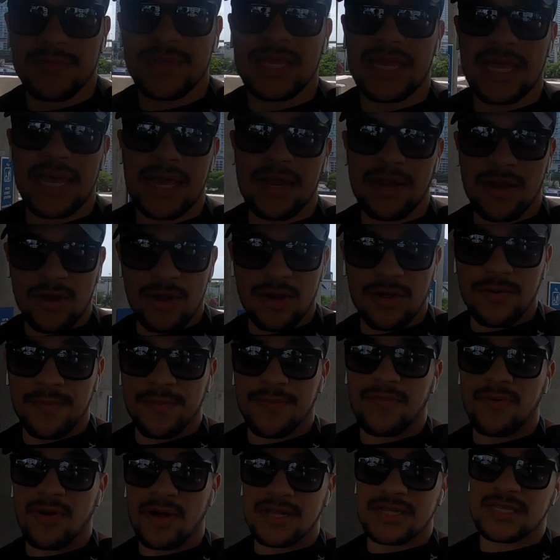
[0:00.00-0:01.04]
The inner loop
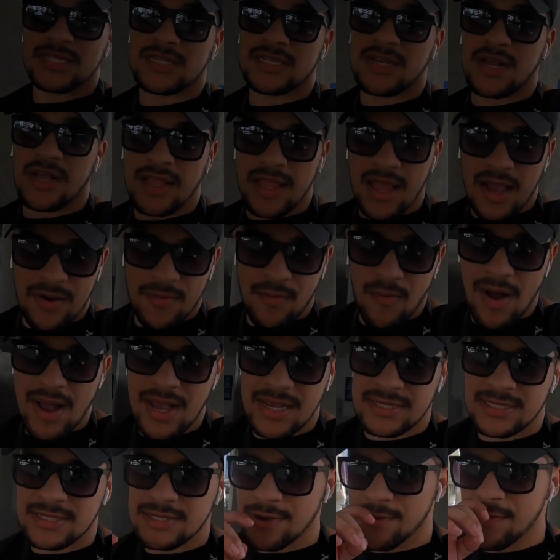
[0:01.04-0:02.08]
runs
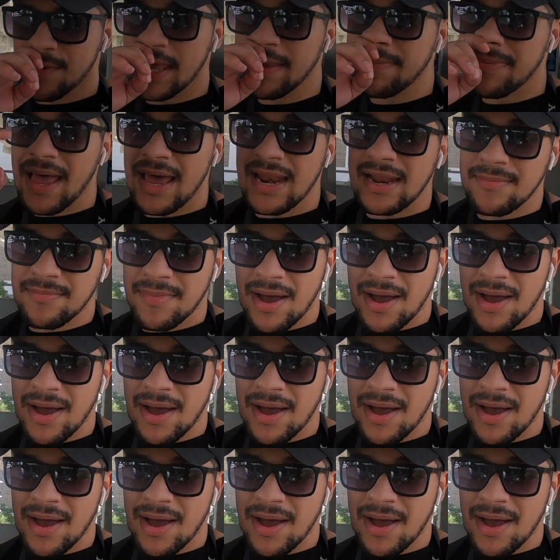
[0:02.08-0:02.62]
clockwise, so keep that in